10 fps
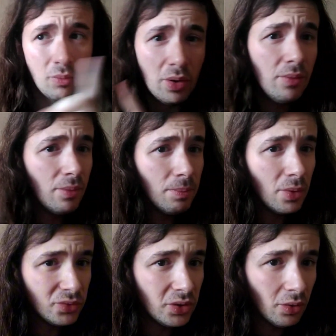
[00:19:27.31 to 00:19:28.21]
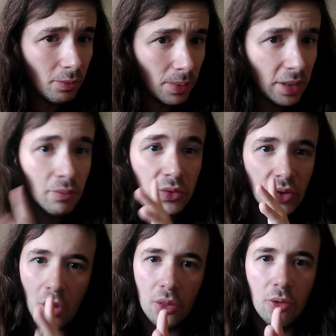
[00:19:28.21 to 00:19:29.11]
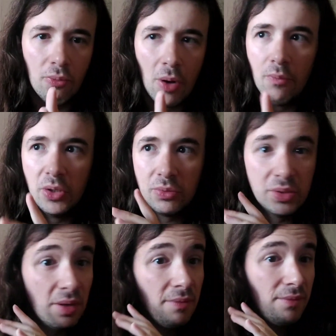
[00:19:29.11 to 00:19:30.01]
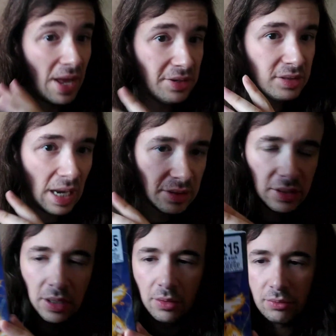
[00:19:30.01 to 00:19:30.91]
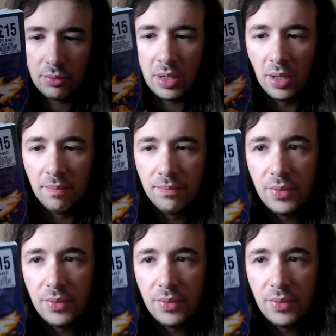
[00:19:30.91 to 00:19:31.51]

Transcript: One of them most notably was On the Run, which was a fantastic thriller.